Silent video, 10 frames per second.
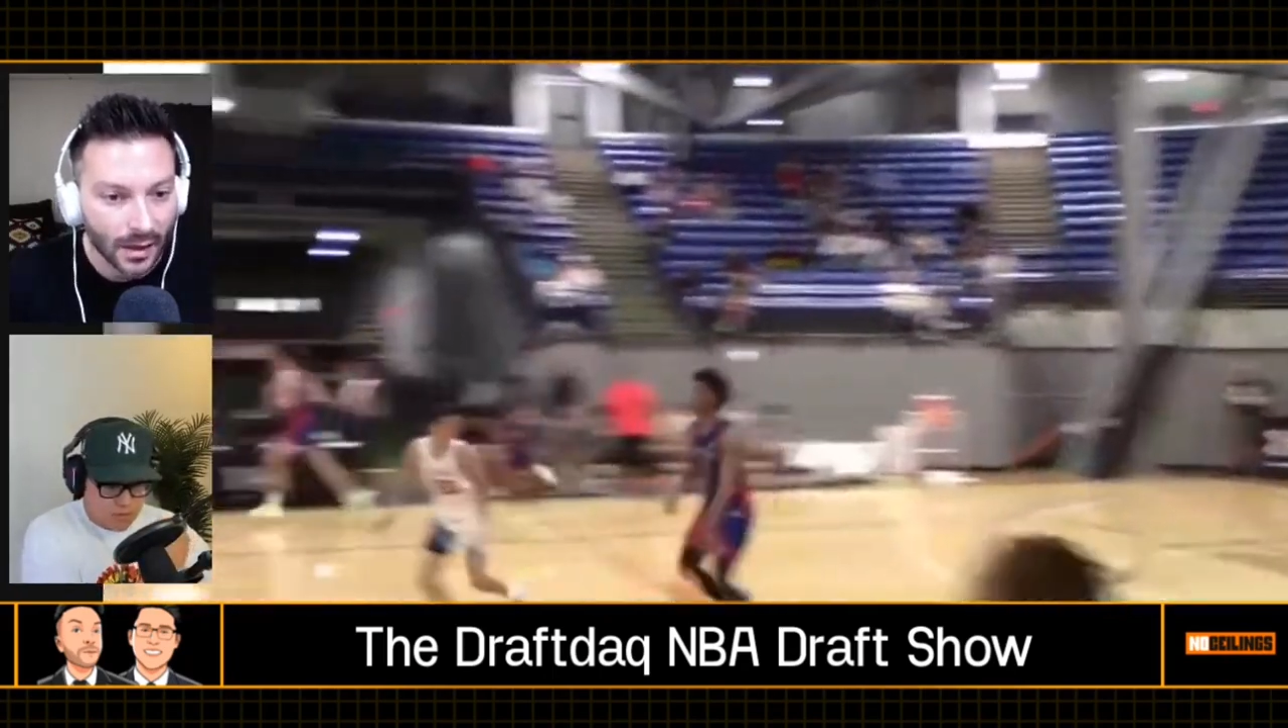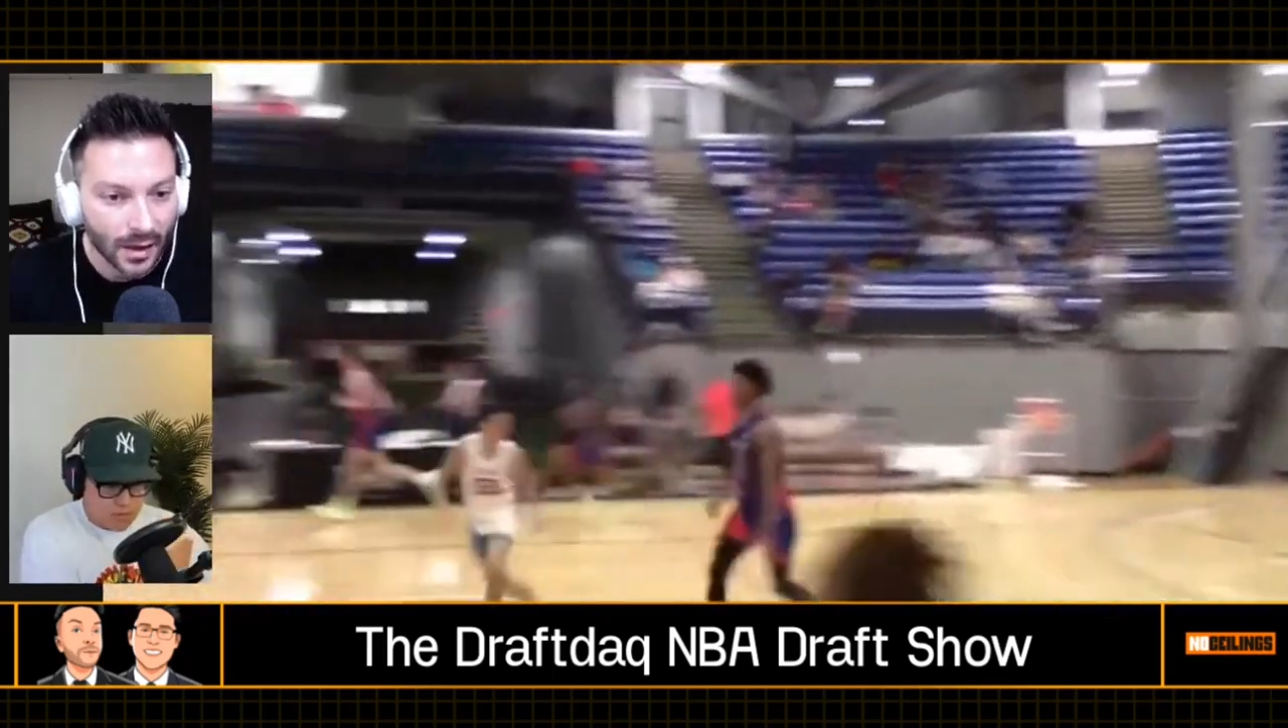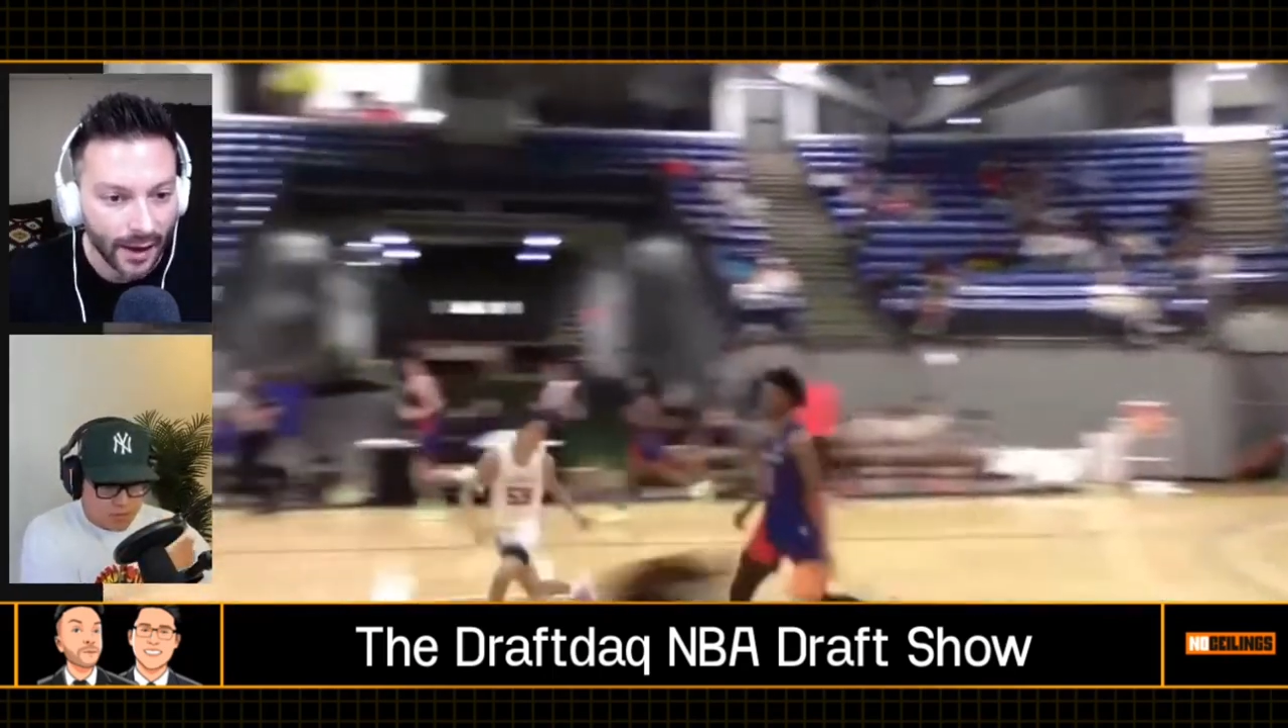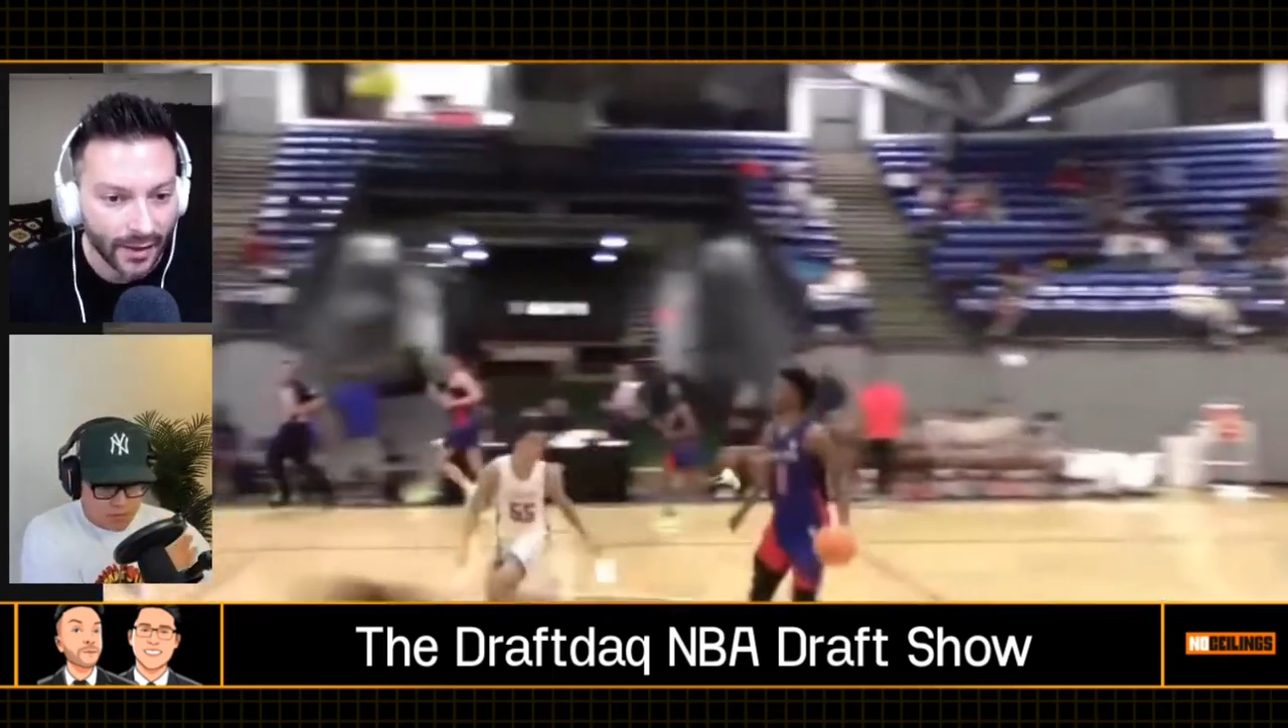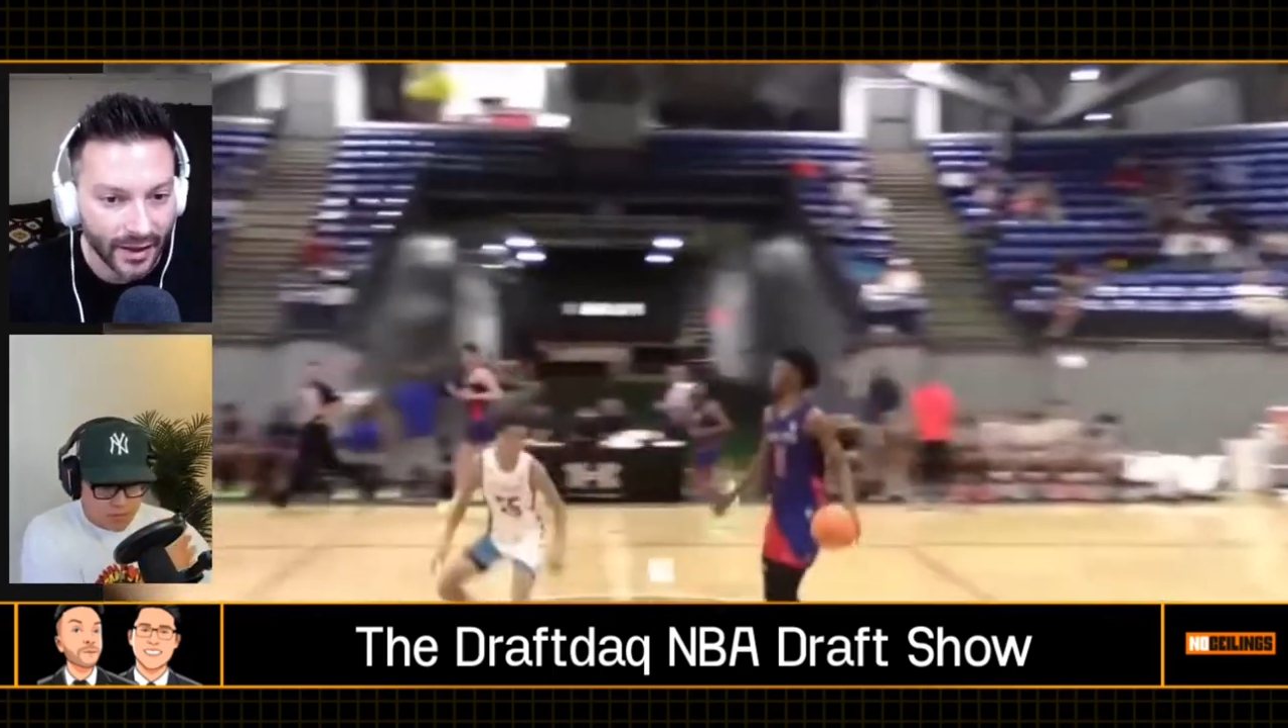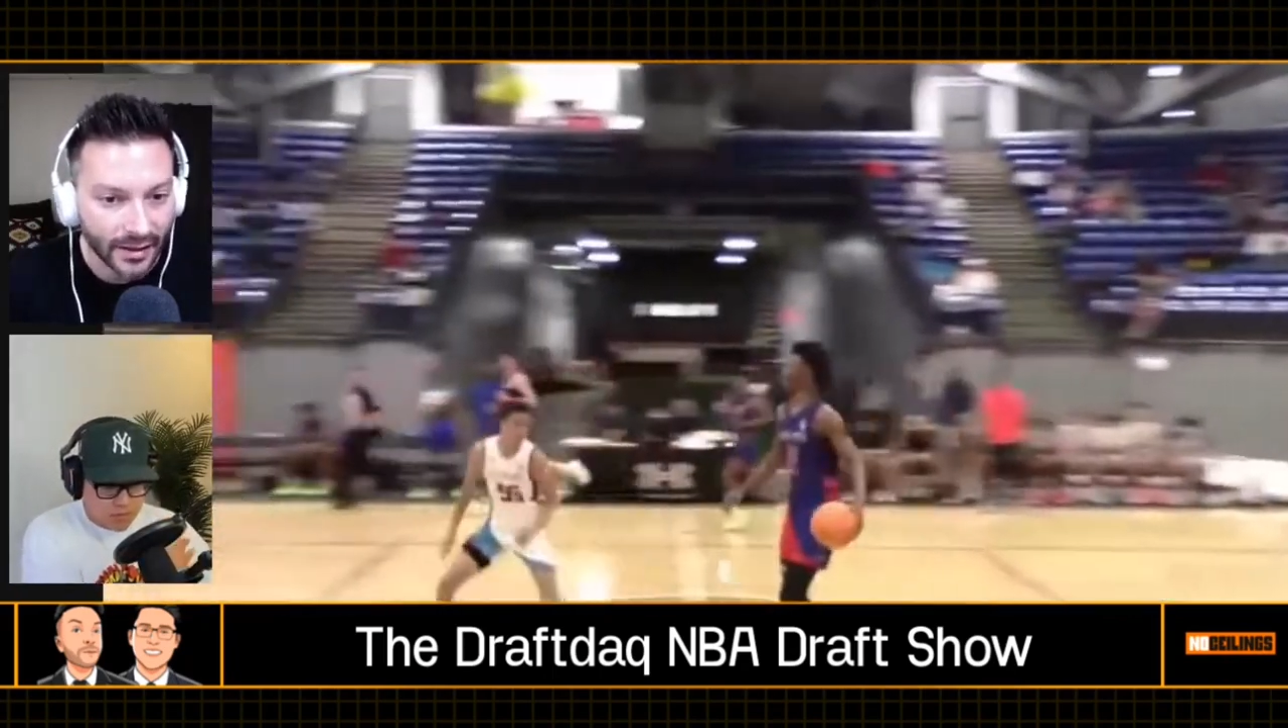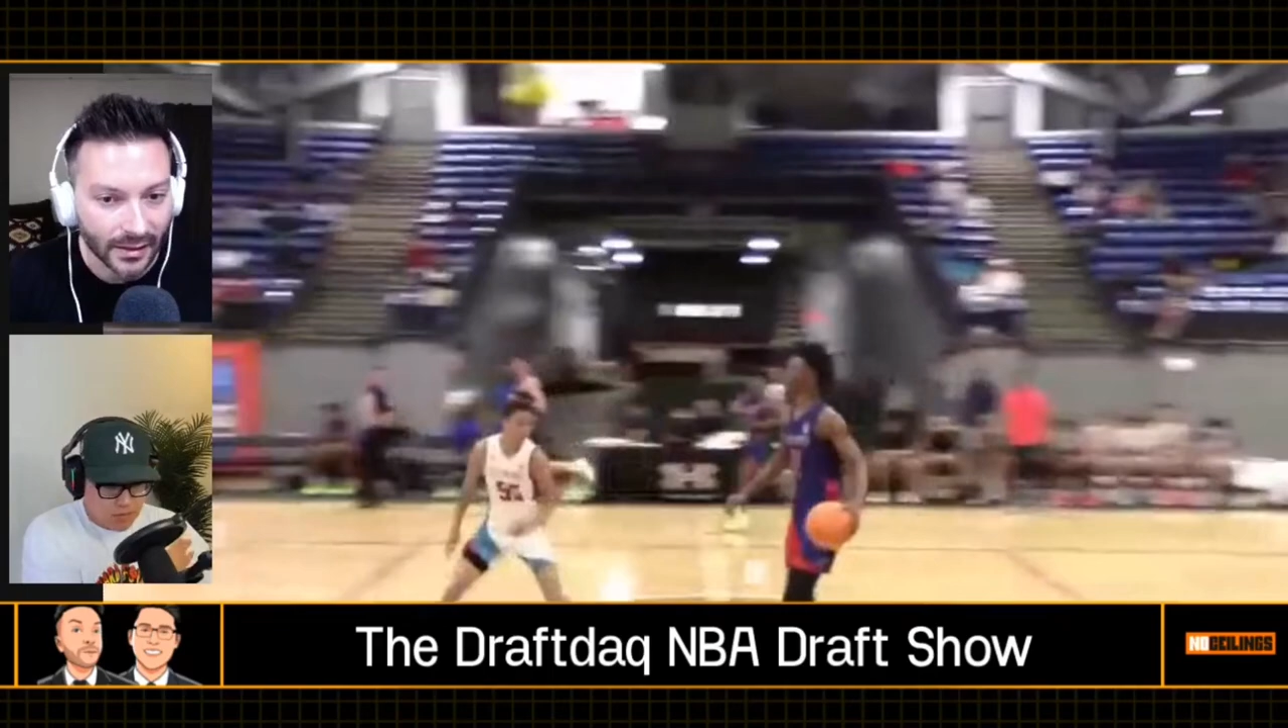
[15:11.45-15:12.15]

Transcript: I think he's